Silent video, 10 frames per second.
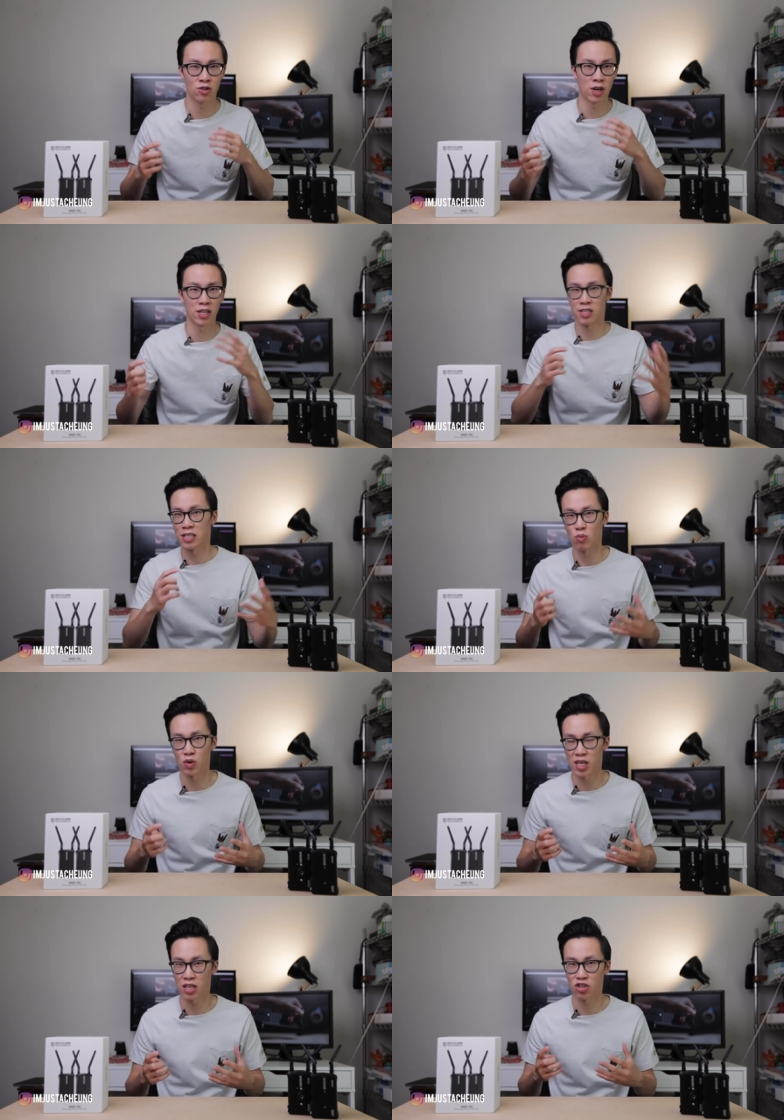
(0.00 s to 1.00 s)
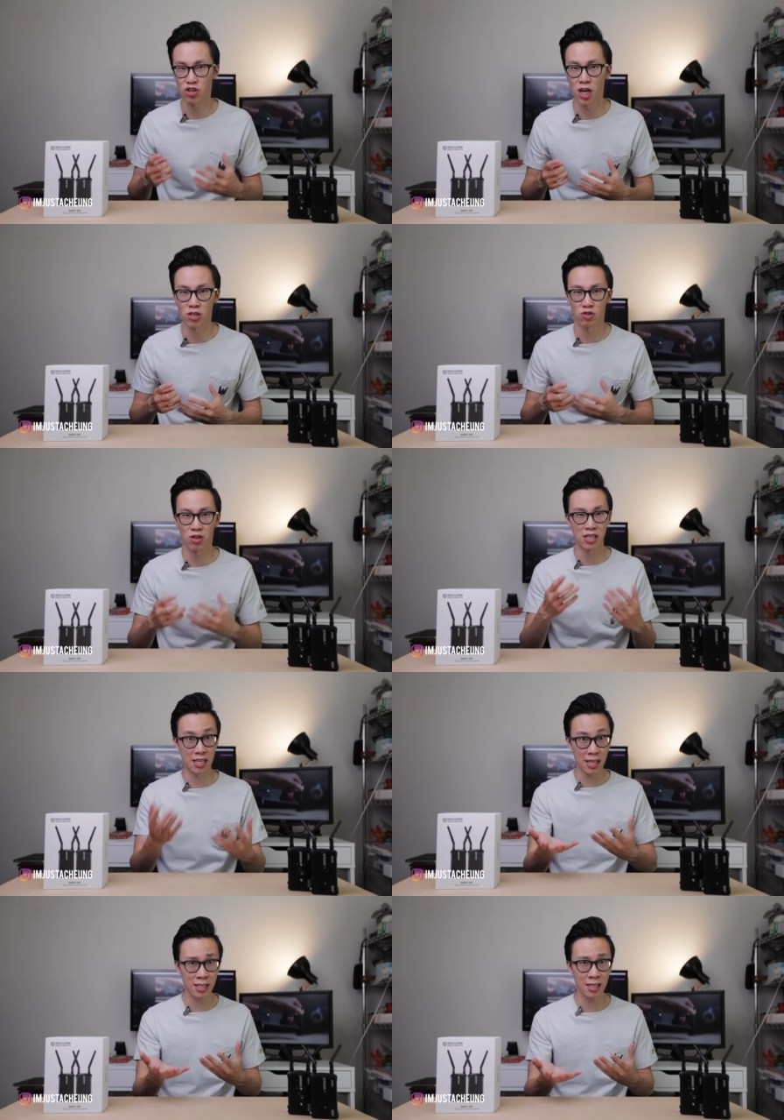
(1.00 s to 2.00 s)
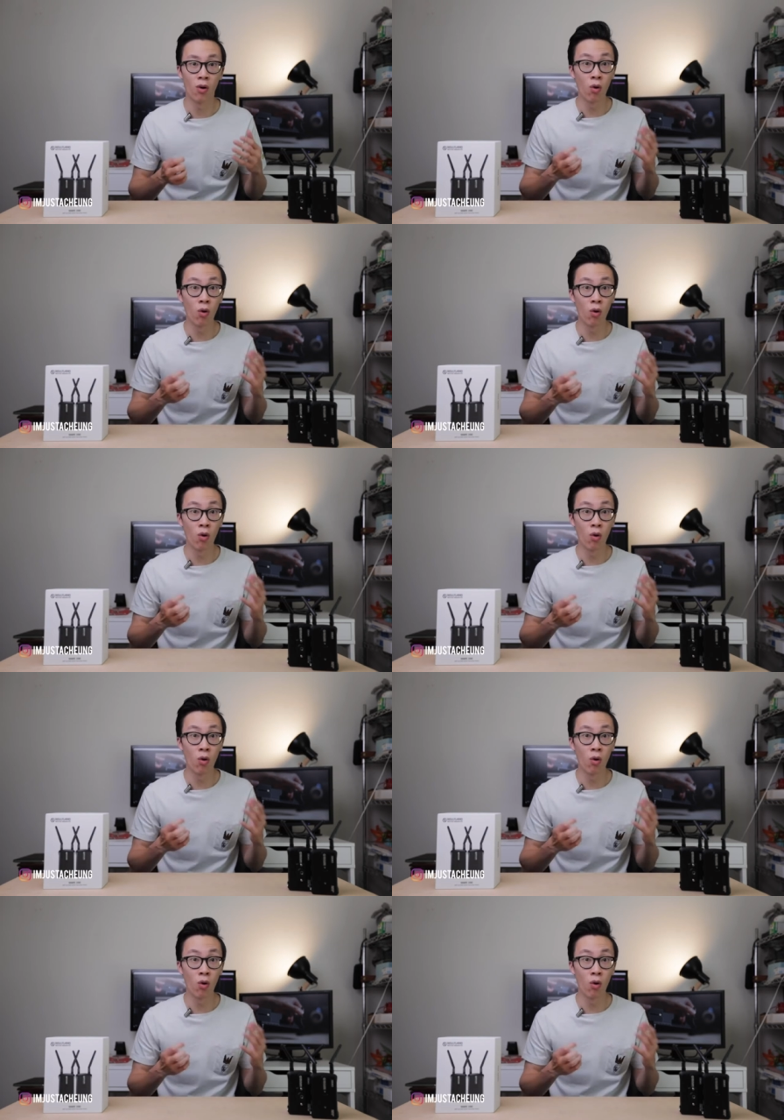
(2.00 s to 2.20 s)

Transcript: try to see what kind of shot you're trying to get?